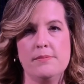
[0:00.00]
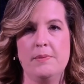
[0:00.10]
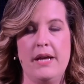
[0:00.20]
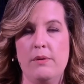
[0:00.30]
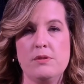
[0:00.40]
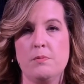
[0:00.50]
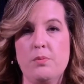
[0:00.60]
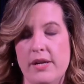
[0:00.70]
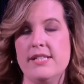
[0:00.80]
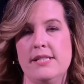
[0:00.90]
but I was
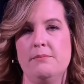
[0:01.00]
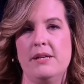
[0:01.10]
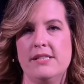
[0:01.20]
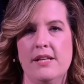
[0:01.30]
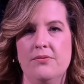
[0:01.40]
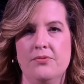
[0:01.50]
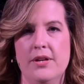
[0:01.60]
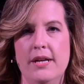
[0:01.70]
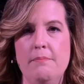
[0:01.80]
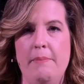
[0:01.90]
bracing myself for
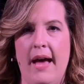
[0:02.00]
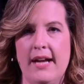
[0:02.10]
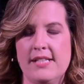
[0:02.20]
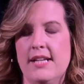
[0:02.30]
impact,